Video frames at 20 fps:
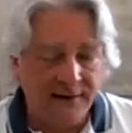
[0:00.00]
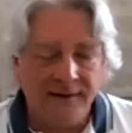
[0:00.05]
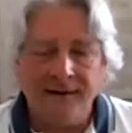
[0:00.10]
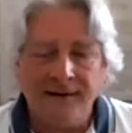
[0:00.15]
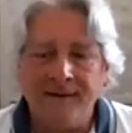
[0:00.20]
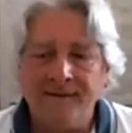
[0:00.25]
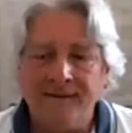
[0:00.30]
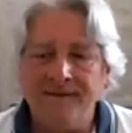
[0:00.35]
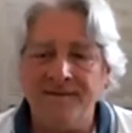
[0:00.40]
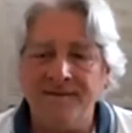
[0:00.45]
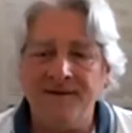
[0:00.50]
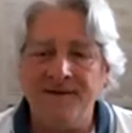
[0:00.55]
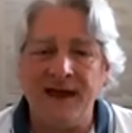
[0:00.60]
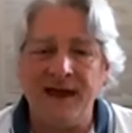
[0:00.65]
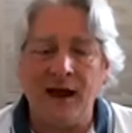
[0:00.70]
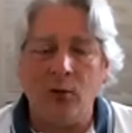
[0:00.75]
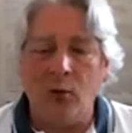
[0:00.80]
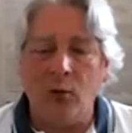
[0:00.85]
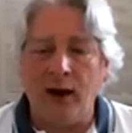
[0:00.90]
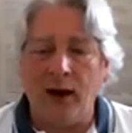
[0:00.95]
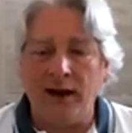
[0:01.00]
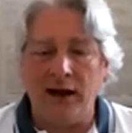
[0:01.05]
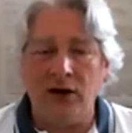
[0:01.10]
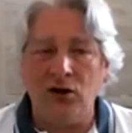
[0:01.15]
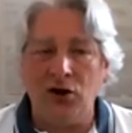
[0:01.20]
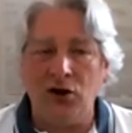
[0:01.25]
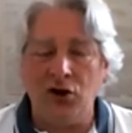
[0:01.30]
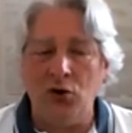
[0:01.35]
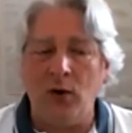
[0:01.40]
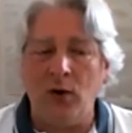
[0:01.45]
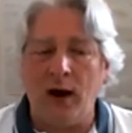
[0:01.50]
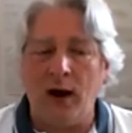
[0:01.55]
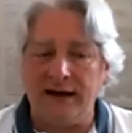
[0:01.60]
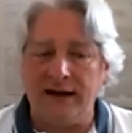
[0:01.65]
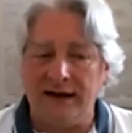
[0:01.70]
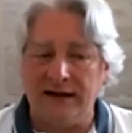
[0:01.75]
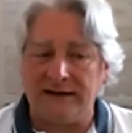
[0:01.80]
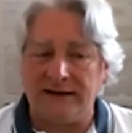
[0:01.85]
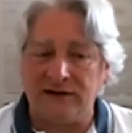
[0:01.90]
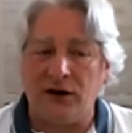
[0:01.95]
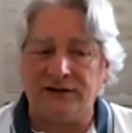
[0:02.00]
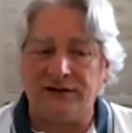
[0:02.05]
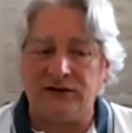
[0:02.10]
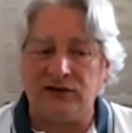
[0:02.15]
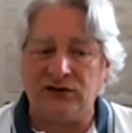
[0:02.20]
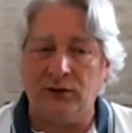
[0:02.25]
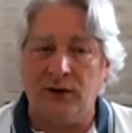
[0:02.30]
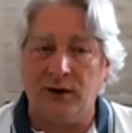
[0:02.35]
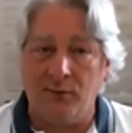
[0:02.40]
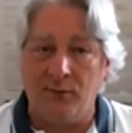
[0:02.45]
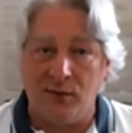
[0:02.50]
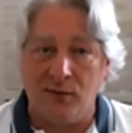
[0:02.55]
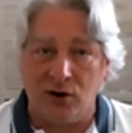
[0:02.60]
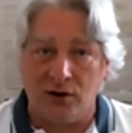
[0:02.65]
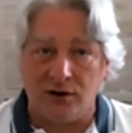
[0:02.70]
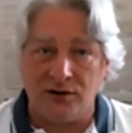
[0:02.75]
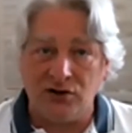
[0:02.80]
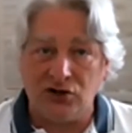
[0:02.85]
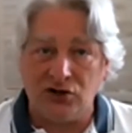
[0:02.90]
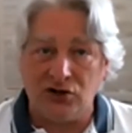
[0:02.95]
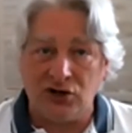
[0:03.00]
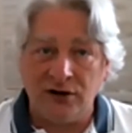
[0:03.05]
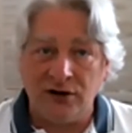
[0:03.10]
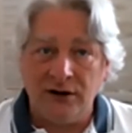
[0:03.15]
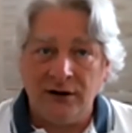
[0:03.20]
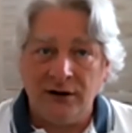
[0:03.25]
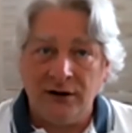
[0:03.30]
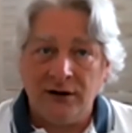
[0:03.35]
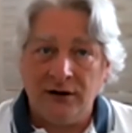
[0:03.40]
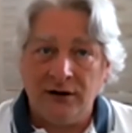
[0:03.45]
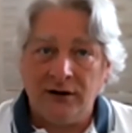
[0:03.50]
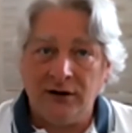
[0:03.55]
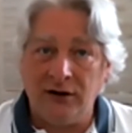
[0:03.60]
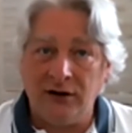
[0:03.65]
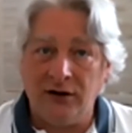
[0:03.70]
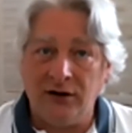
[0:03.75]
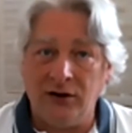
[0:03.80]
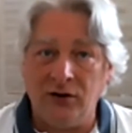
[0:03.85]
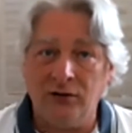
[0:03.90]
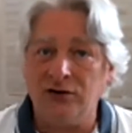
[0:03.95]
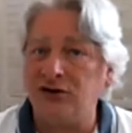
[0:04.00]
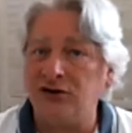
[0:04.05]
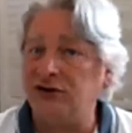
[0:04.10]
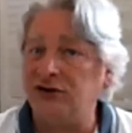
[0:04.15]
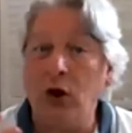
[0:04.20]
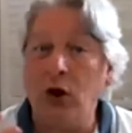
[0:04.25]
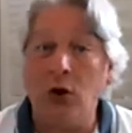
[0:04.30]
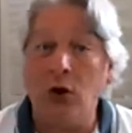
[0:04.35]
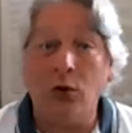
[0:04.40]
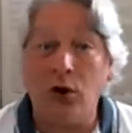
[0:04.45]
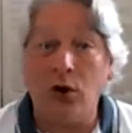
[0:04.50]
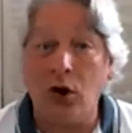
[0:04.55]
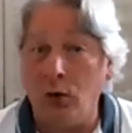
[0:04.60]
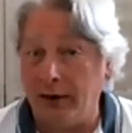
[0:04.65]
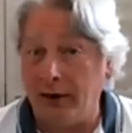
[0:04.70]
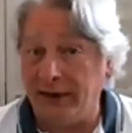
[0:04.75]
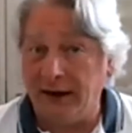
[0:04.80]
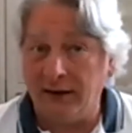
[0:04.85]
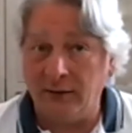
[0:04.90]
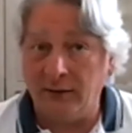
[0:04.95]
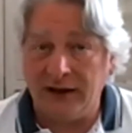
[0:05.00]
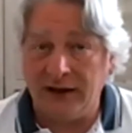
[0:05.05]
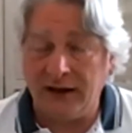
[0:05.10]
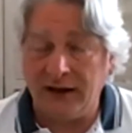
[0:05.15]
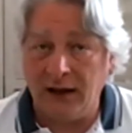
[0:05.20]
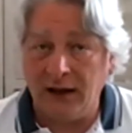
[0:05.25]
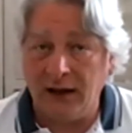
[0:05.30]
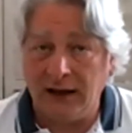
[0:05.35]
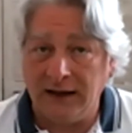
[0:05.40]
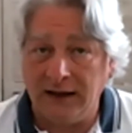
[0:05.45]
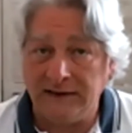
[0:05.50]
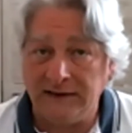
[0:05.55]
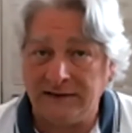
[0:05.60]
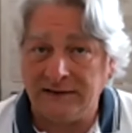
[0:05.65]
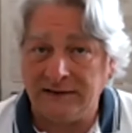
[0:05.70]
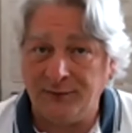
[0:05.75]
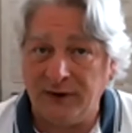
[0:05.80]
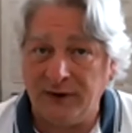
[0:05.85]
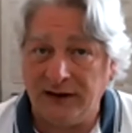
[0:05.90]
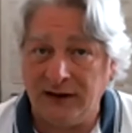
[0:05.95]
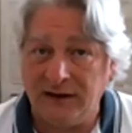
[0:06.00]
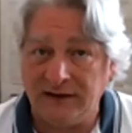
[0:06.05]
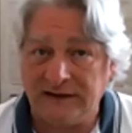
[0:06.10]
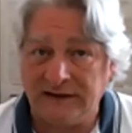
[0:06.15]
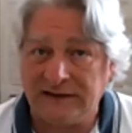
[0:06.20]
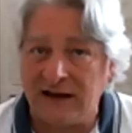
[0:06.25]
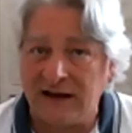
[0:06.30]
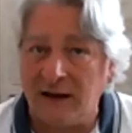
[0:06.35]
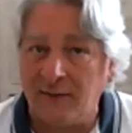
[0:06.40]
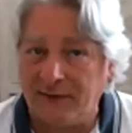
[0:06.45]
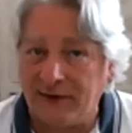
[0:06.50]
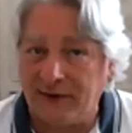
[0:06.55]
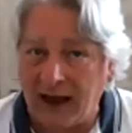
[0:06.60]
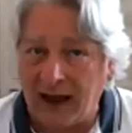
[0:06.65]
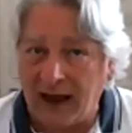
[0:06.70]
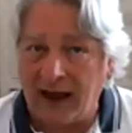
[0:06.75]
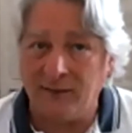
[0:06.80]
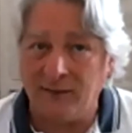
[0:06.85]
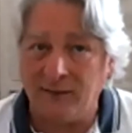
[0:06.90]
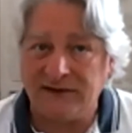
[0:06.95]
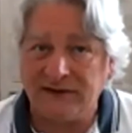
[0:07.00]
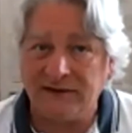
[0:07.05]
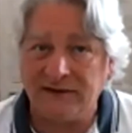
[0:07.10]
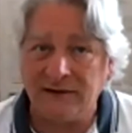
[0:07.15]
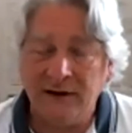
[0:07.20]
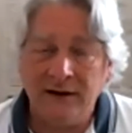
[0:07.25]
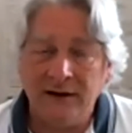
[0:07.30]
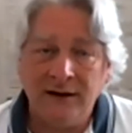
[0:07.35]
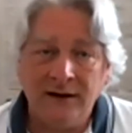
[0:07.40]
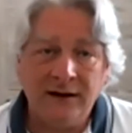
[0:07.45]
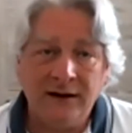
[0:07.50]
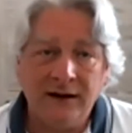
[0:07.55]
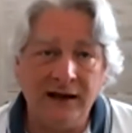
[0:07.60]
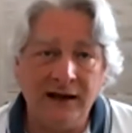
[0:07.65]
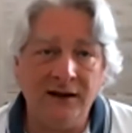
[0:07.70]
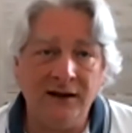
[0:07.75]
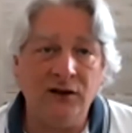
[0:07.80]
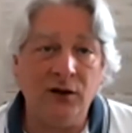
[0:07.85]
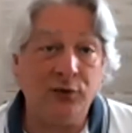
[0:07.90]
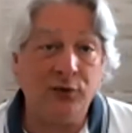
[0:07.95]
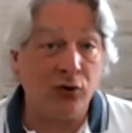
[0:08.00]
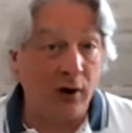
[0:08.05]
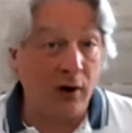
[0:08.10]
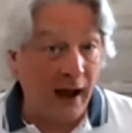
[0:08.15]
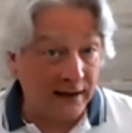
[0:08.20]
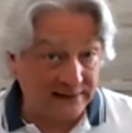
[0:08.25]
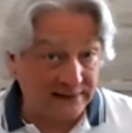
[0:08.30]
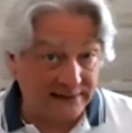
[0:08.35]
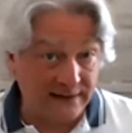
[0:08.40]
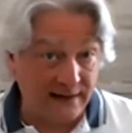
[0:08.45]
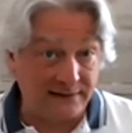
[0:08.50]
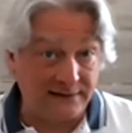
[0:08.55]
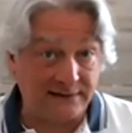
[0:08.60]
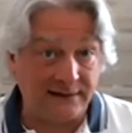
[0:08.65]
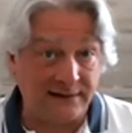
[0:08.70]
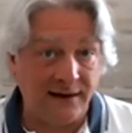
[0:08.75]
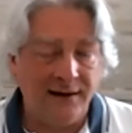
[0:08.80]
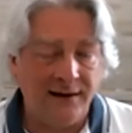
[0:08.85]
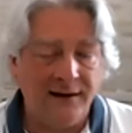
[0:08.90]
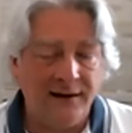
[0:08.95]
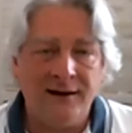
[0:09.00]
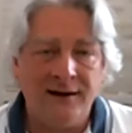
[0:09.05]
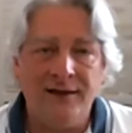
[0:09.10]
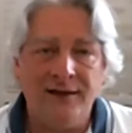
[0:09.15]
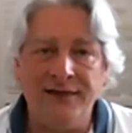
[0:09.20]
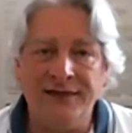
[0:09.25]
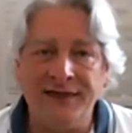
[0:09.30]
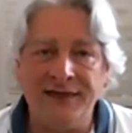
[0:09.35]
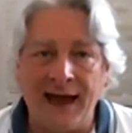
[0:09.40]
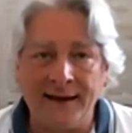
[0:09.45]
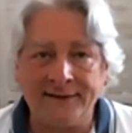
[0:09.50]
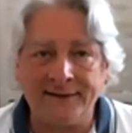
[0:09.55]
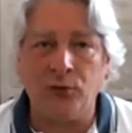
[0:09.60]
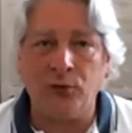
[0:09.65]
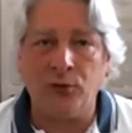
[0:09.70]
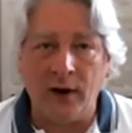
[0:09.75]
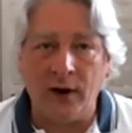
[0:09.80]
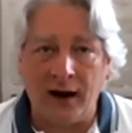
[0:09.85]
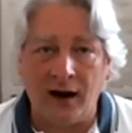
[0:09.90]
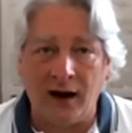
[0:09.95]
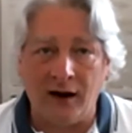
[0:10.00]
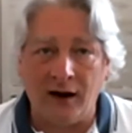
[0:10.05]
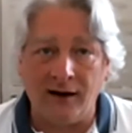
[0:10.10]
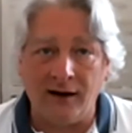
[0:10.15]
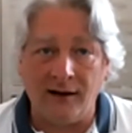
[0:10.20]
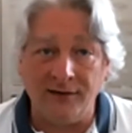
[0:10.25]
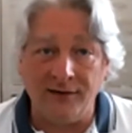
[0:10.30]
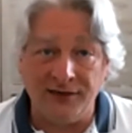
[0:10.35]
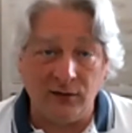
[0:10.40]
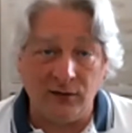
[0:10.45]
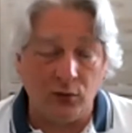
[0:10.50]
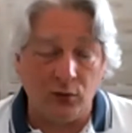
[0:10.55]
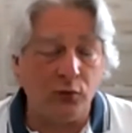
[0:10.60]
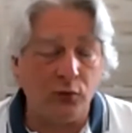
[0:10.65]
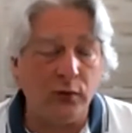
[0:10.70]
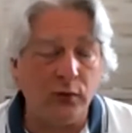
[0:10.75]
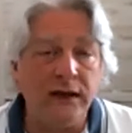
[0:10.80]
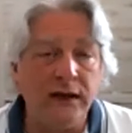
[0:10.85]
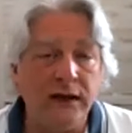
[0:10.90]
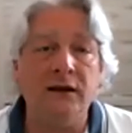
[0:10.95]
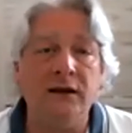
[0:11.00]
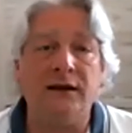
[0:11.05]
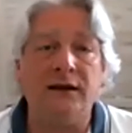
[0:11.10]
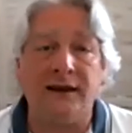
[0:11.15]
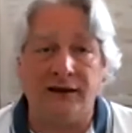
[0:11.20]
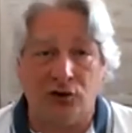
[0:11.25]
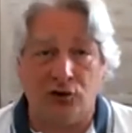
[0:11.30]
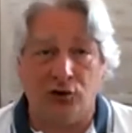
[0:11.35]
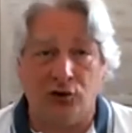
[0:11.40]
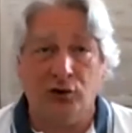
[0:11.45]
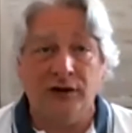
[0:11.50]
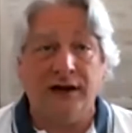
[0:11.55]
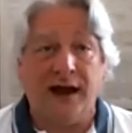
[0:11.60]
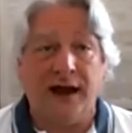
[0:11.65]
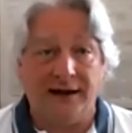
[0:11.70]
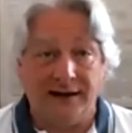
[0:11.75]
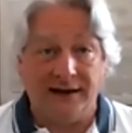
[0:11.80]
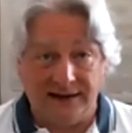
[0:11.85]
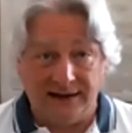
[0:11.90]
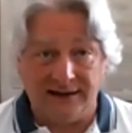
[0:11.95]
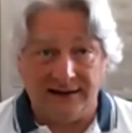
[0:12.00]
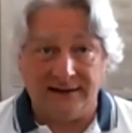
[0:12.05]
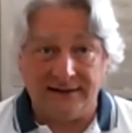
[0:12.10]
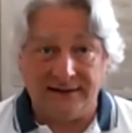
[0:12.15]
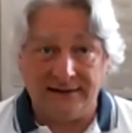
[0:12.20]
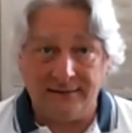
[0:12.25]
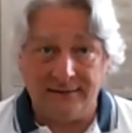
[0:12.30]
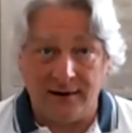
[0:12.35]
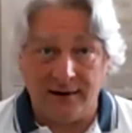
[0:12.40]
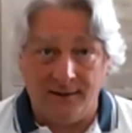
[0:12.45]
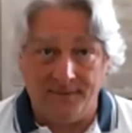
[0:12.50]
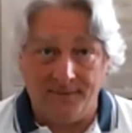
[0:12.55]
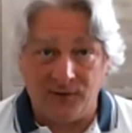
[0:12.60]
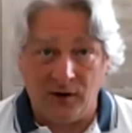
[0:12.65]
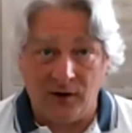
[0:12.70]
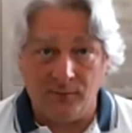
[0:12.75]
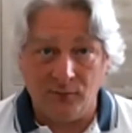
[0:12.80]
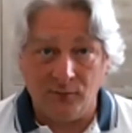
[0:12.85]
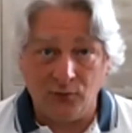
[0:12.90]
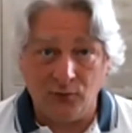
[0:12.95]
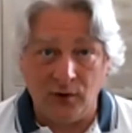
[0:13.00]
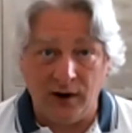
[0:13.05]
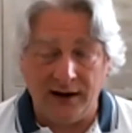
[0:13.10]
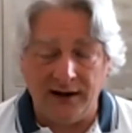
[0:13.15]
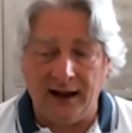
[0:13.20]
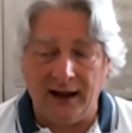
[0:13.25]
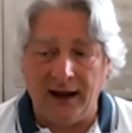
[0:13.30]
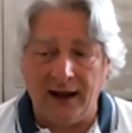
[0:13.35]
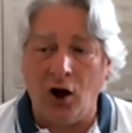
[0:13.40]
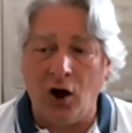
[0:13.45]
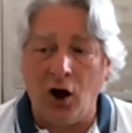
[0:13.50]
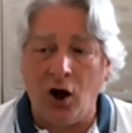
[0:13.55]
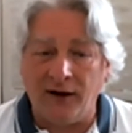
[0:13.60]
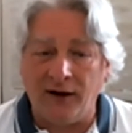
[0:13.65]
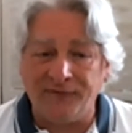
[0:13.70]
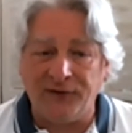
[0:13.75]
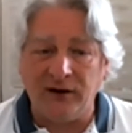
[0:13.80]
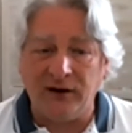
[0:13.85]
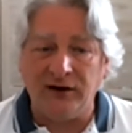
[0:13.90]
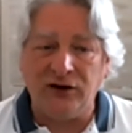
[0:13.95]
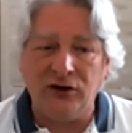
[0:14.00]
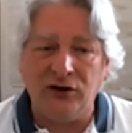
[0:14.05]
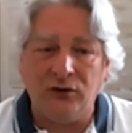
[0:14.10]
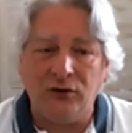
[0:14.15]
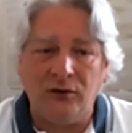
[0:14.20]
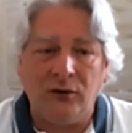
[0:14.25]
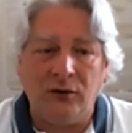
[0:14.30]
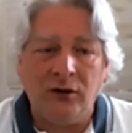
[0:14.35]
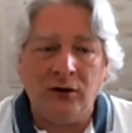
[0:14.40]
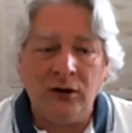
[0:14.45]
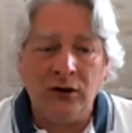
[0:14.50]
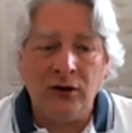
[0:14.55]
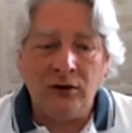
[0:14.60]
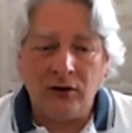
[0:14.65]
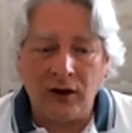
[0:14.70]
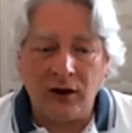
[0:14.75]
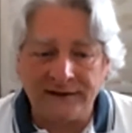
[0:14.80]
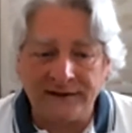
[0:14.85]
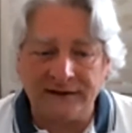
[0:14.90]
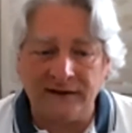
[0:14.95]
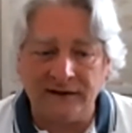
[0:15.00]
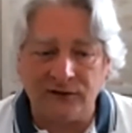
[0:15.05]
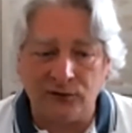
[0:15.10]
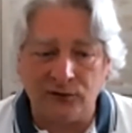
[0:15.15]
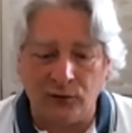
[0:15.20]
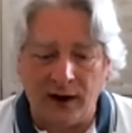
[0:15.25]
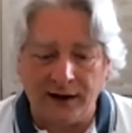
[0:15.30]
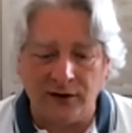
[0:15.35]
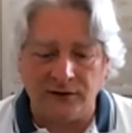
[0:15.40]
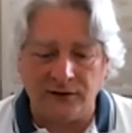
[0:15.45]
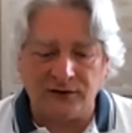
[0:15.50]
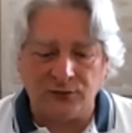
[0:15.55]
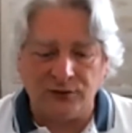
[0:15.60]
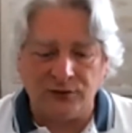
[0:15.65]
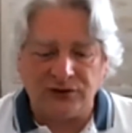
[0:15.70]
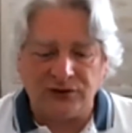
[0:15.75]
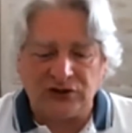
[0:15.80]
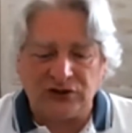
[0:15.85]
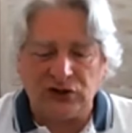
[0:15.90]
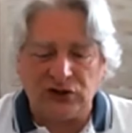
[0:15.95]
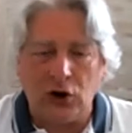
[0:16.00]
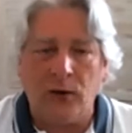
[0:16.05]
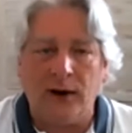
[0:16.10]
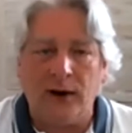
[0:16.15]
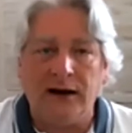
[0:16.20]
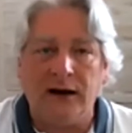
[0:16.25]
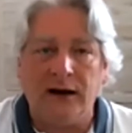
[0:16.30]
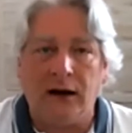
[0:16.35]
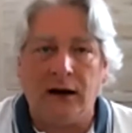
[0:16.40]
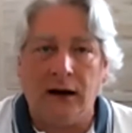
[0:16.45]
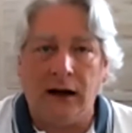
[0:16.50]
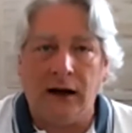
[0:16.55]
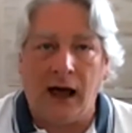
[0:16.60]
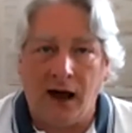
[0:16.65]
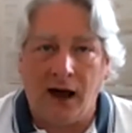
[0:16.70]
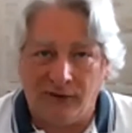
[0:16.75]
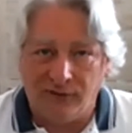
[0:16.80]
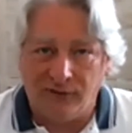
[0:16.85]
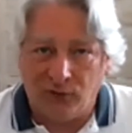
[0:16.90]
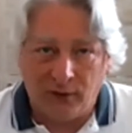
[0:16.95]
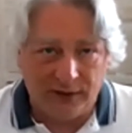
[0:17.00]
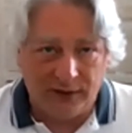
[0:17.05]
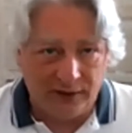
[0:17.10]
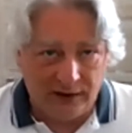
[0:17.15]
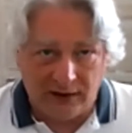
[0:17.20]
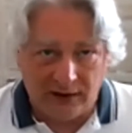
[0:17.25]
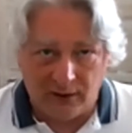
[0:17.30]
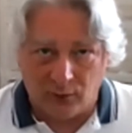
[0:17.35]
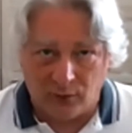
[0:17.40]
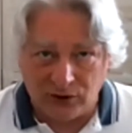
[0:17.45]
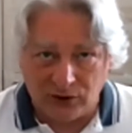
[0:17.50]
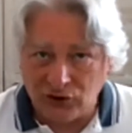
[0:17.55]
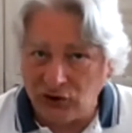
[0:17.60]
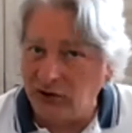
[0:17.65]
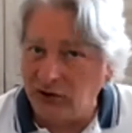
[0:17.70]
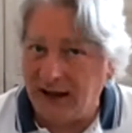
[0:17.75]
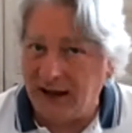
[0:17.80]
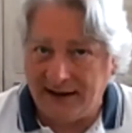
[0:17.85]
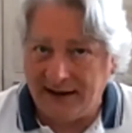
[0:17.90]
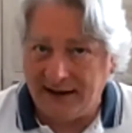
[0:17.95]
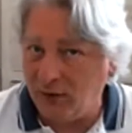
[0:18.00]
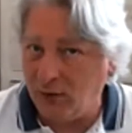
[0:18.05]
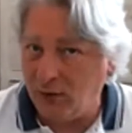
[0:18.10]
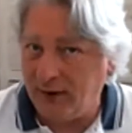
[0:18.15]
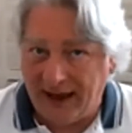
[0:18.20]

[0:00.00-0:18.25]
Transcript: that when a new idea starts to emerge, you just don't go with it, because sometimes in the process, that's where the really good ideas come from, right? And often us as writers, we're so in love with the original idea we